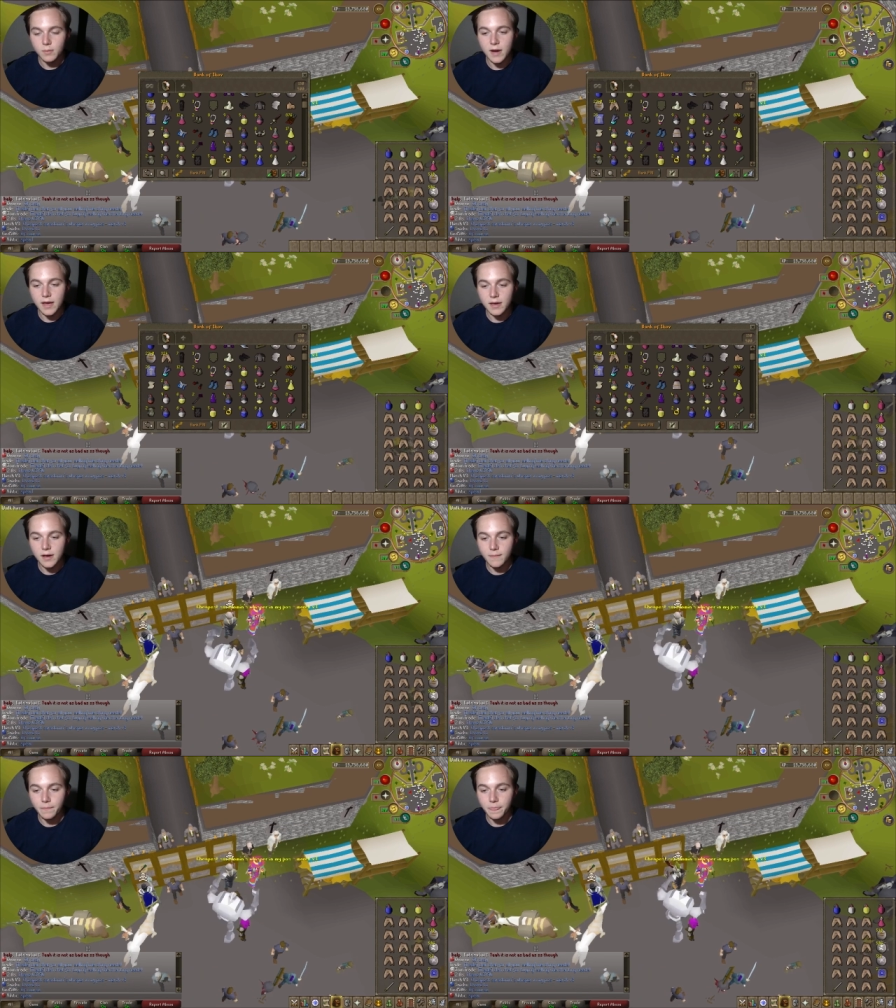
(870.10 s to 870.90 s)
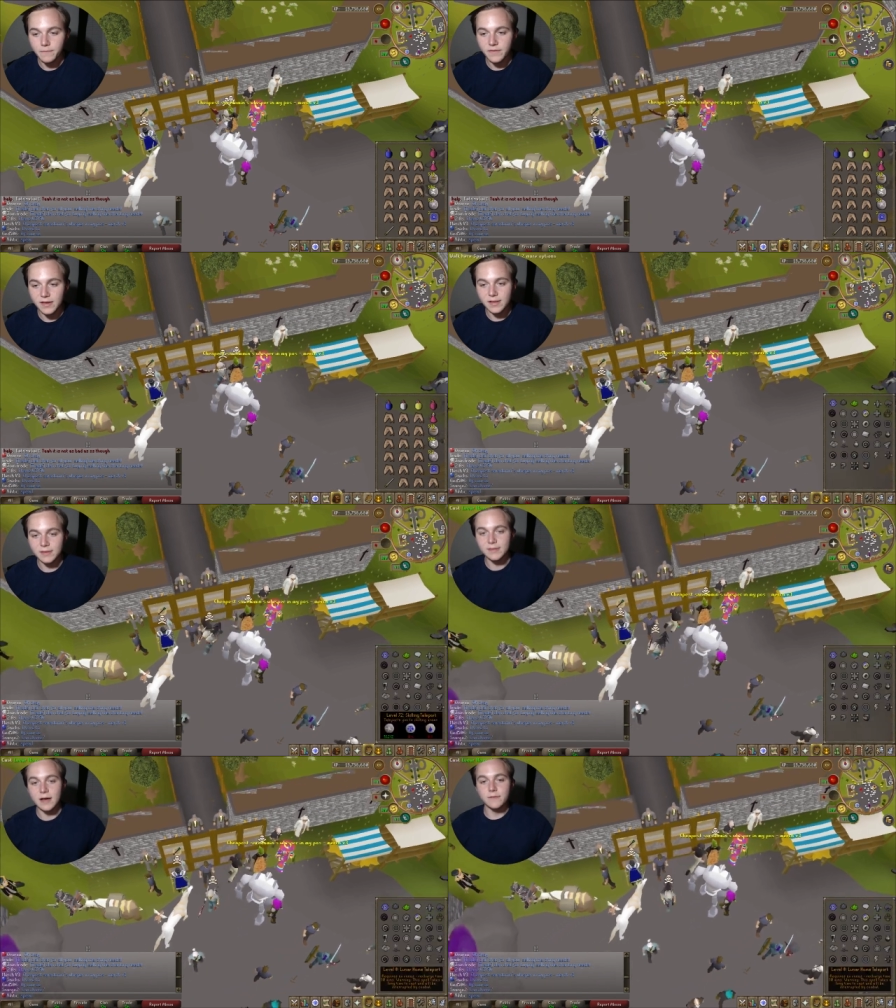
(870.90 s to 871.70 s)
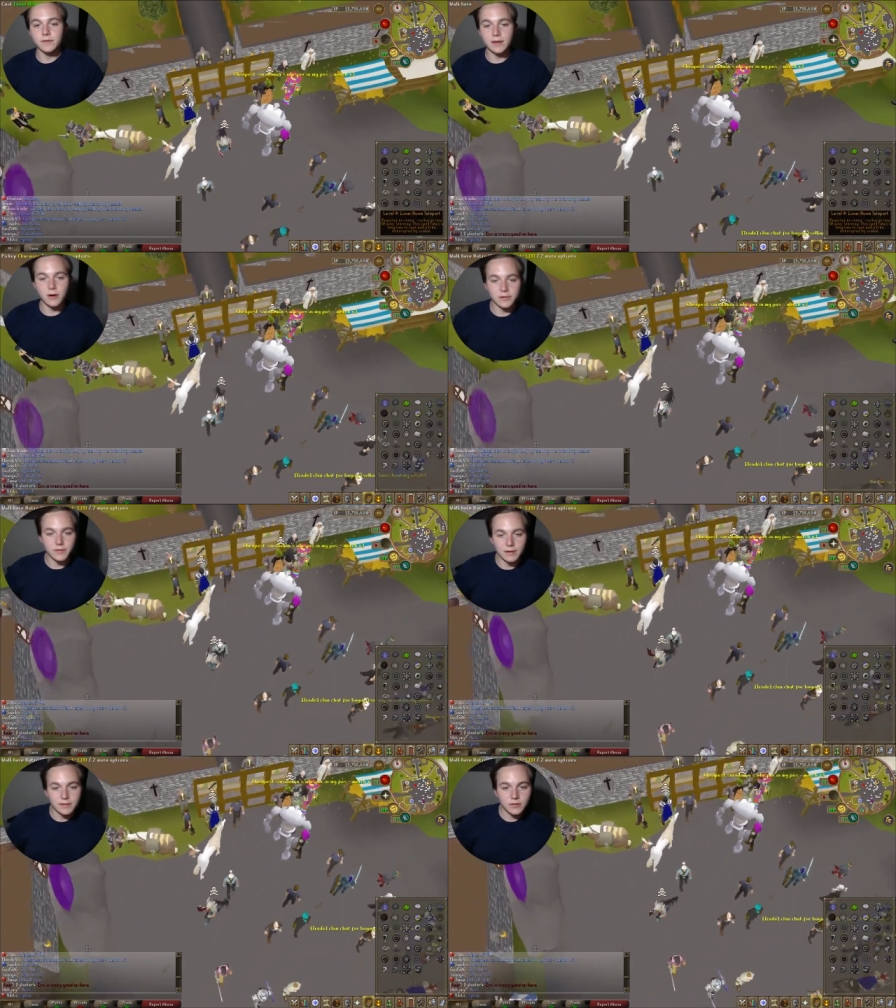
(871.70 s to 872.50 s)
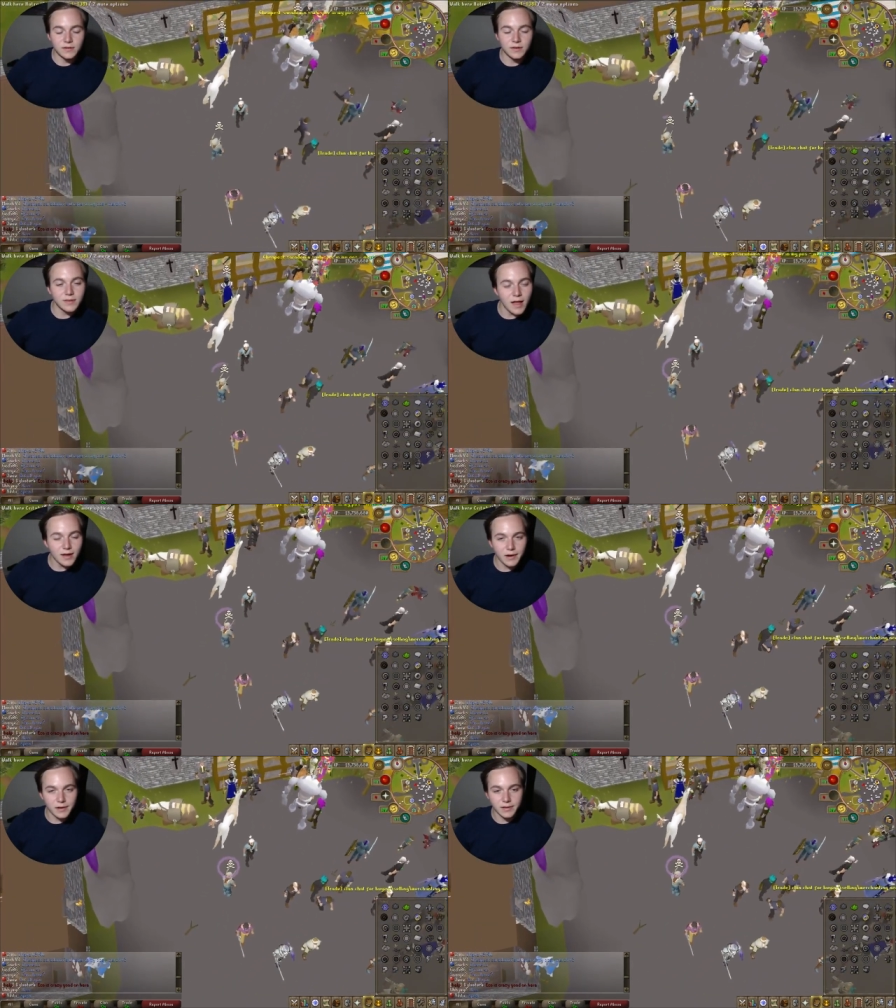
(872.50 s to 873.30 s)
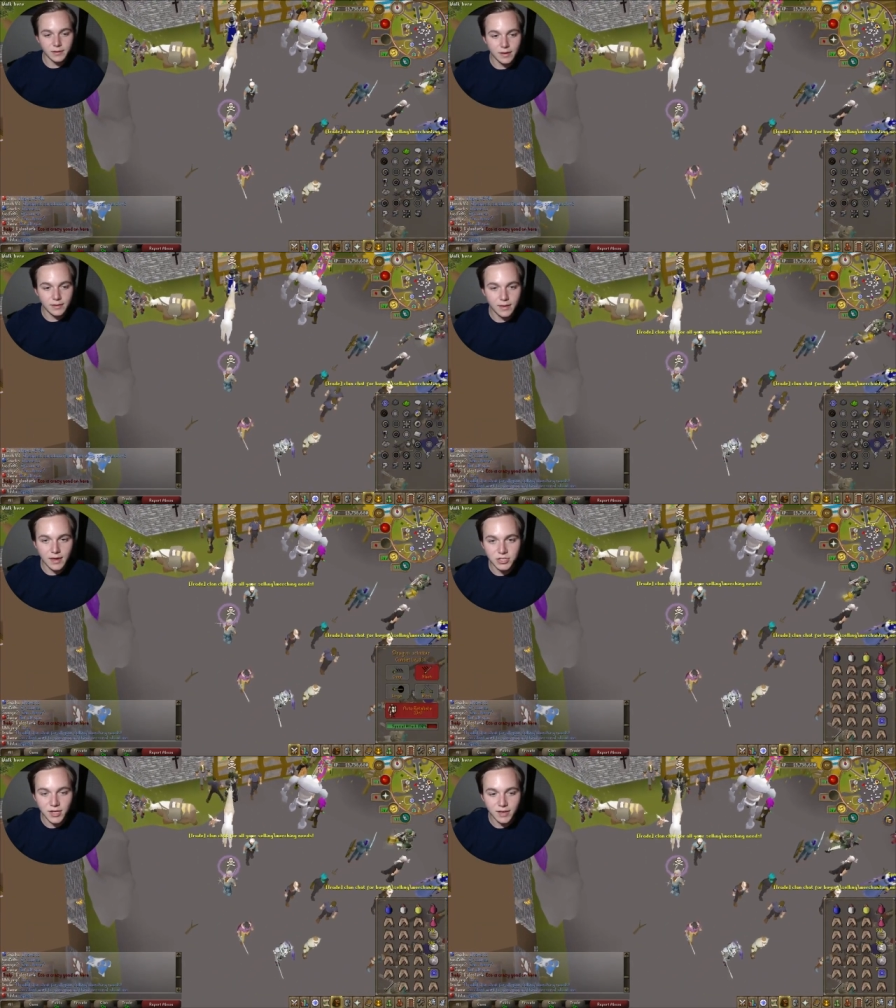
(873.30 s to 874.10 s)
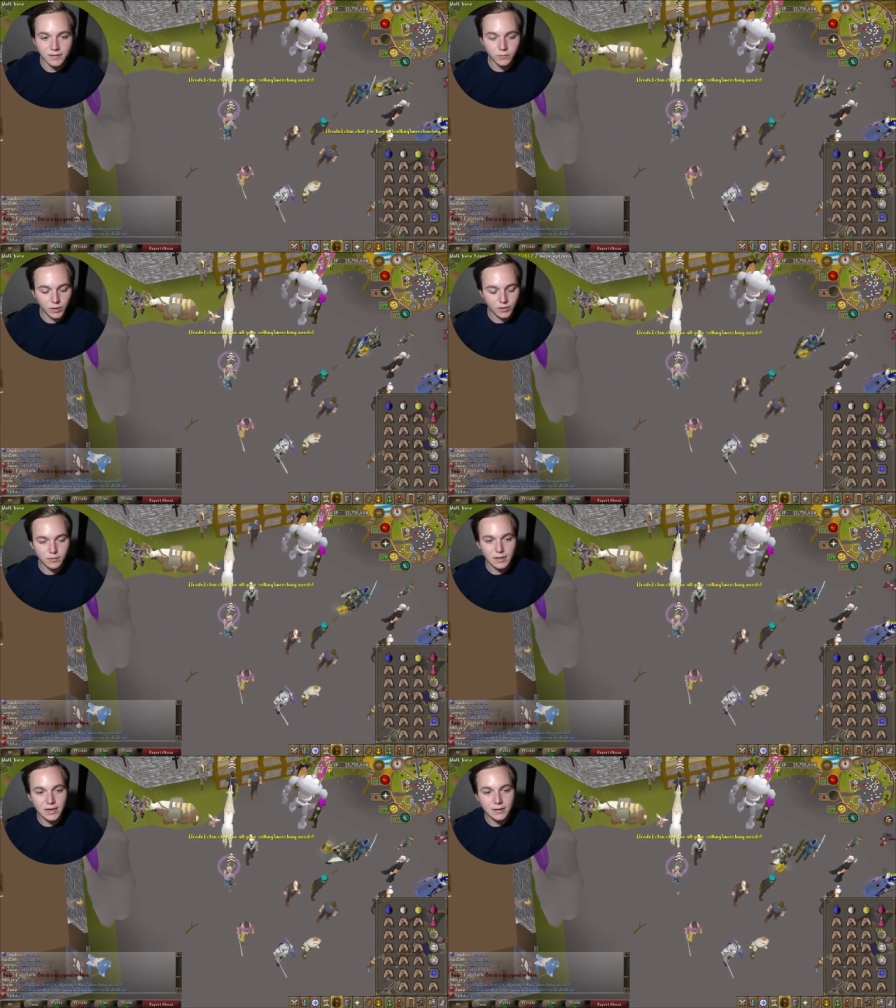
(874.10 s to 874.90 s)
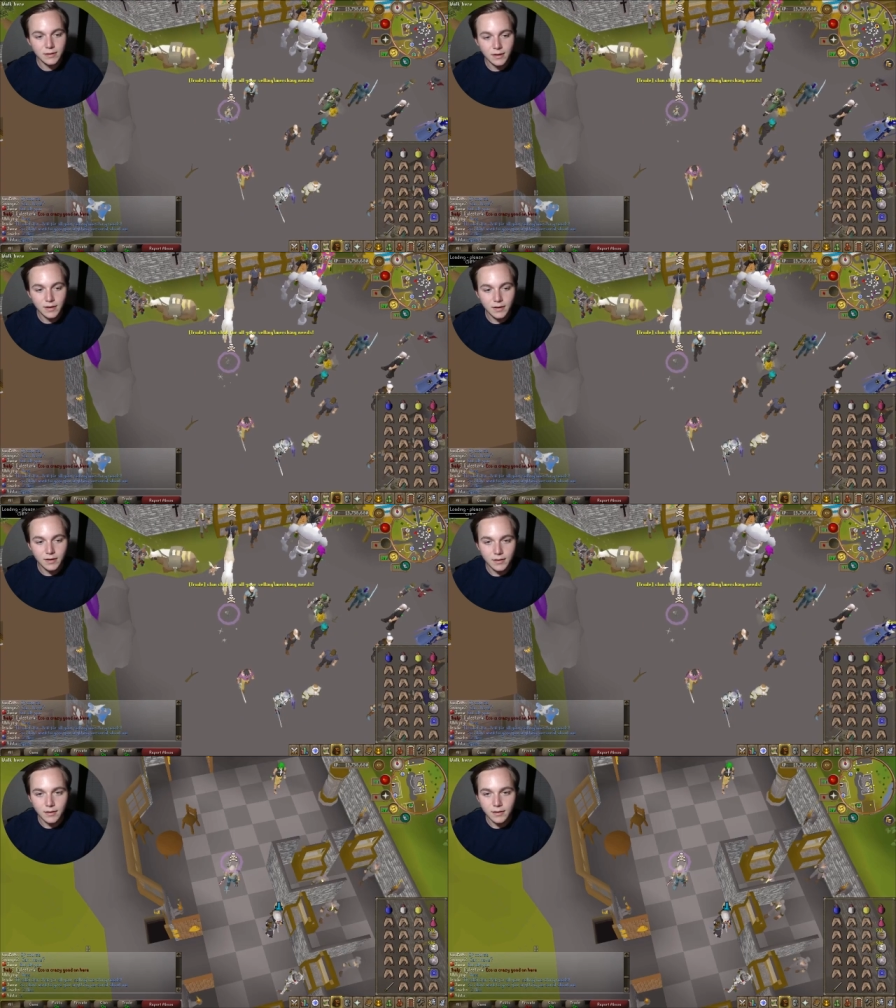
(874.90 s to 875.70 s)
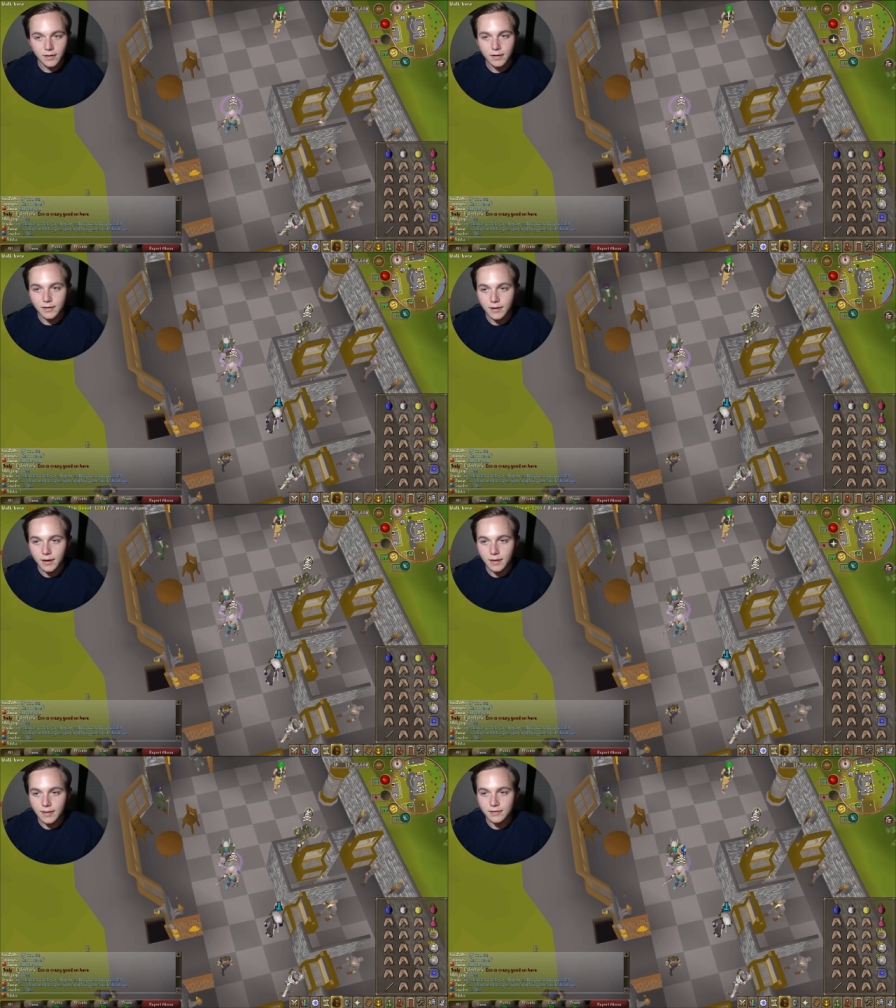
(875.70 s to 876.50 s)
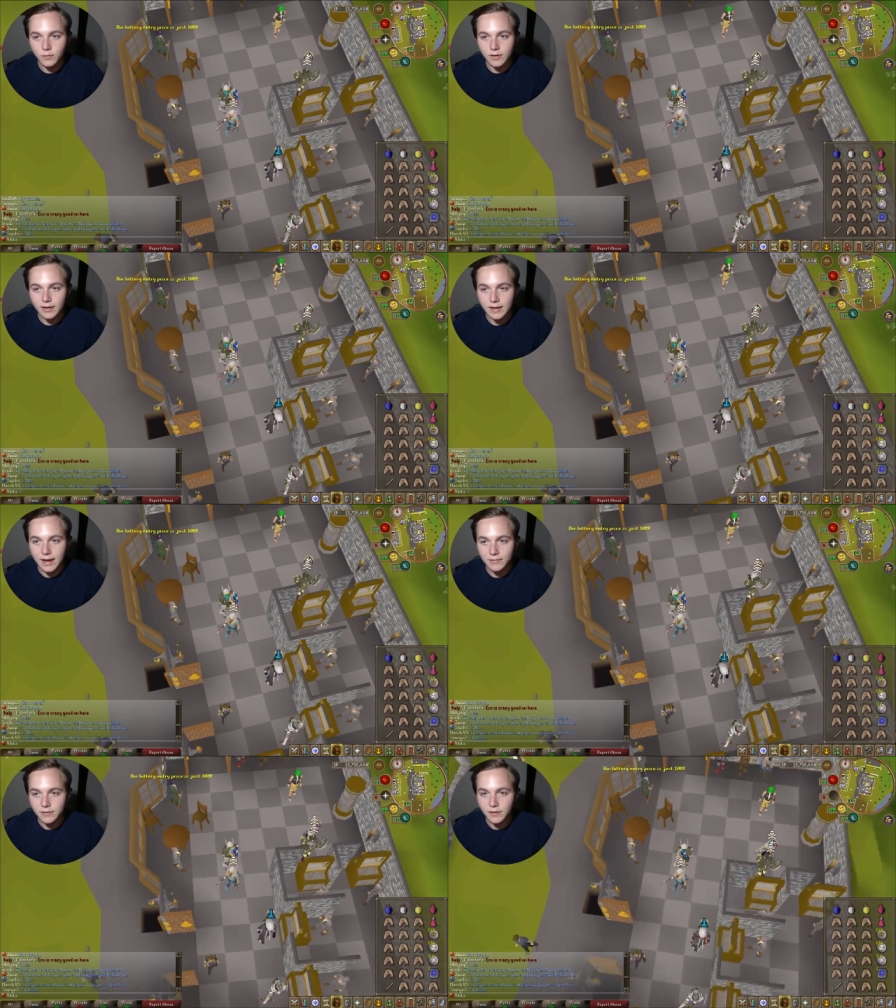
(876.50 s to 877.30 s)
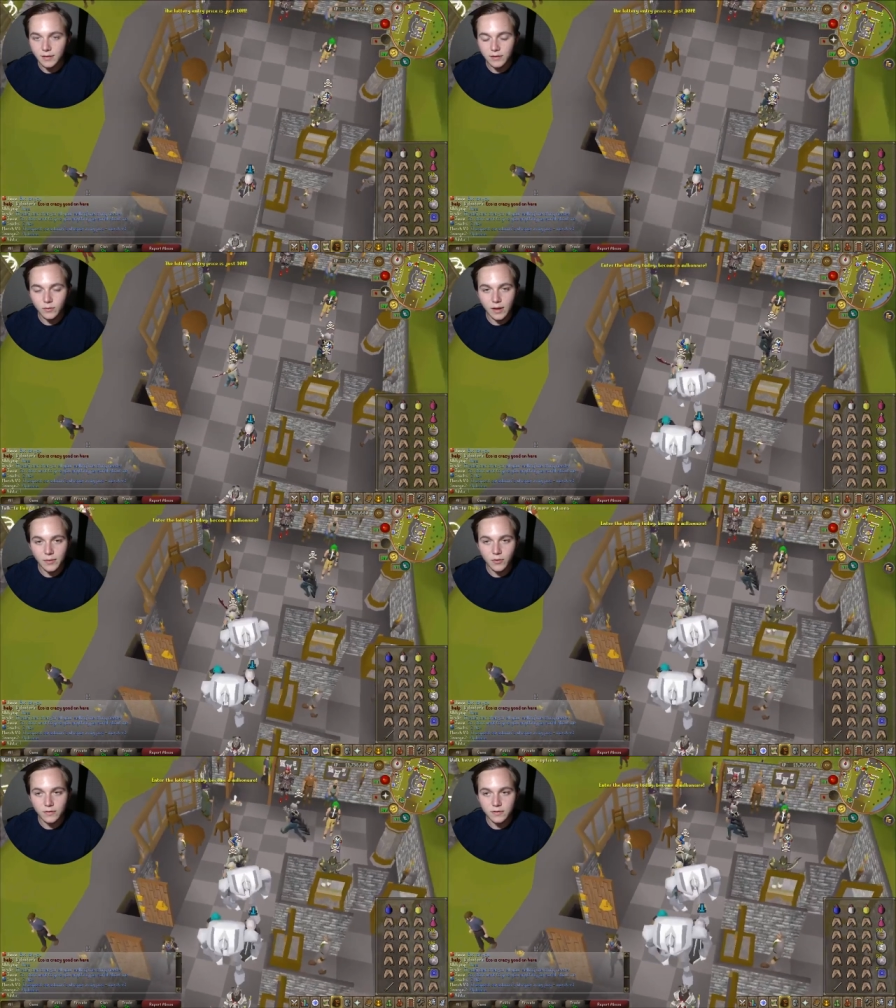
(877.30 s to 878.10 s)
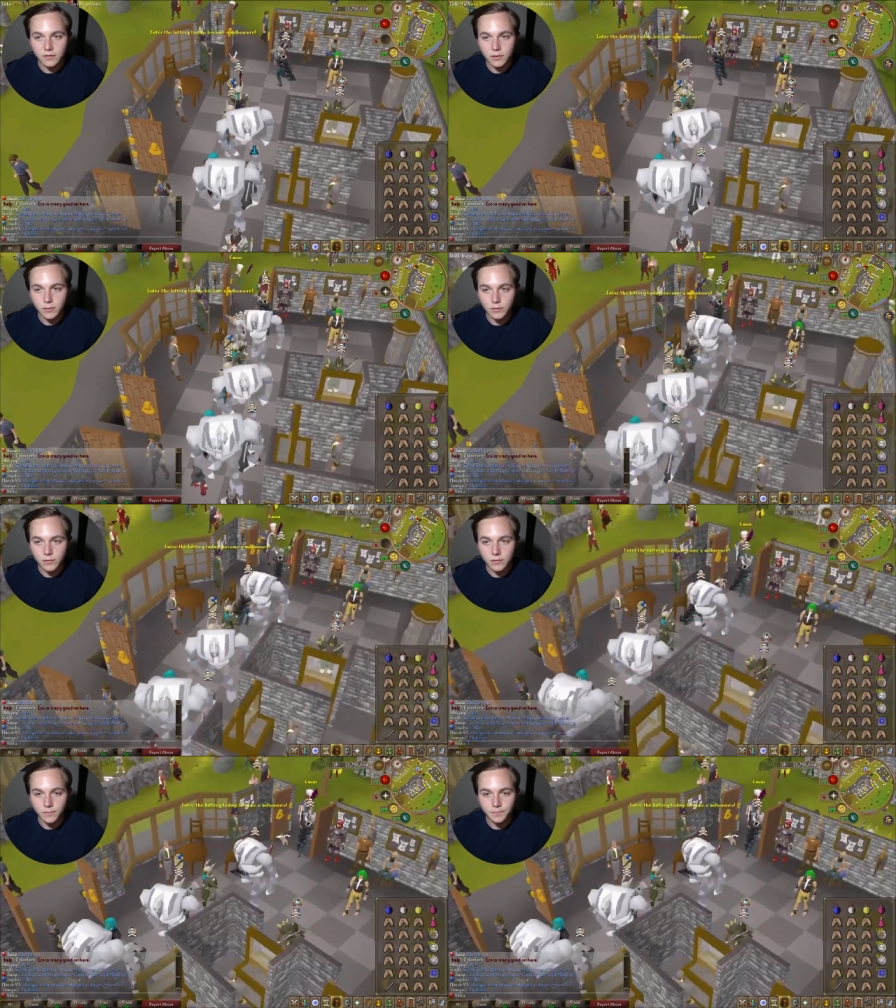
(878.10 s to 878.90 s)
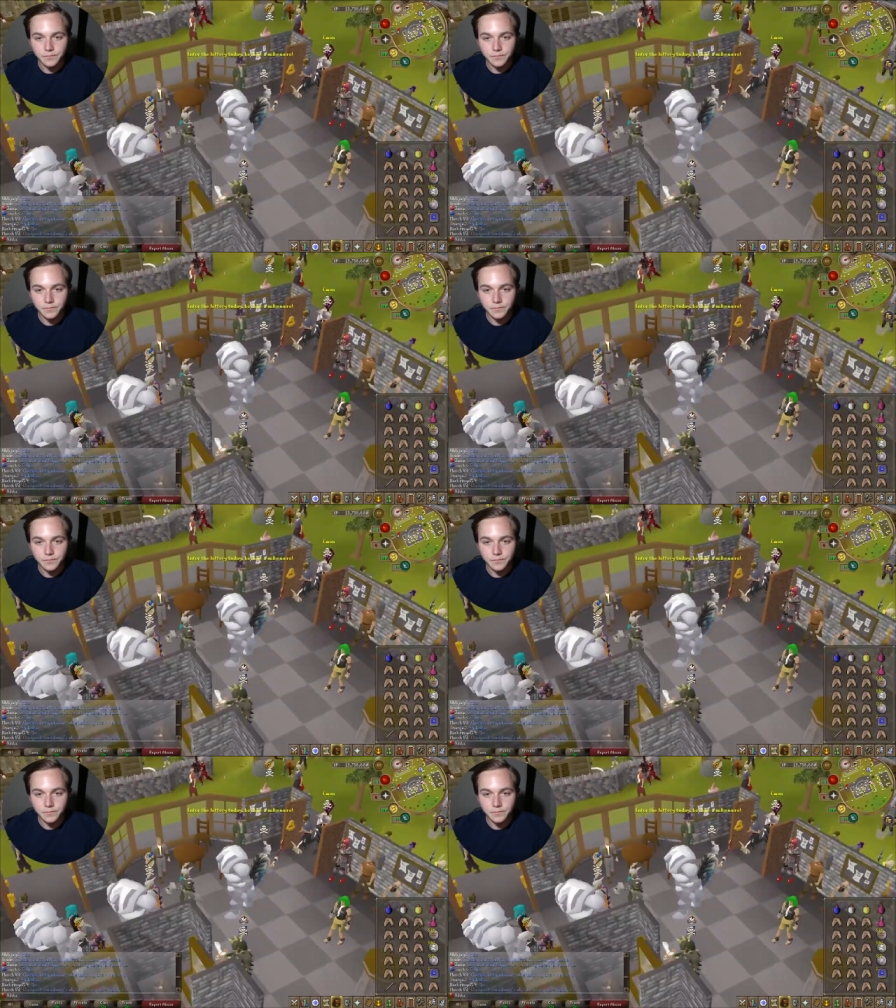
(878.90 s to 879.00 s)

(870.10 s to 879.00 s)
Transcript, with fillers: my um, VLS now for Dharok's fights. It just does not cut it, man. The AGS is what you need. That's what I'm gonna have to. That's what I'm going to use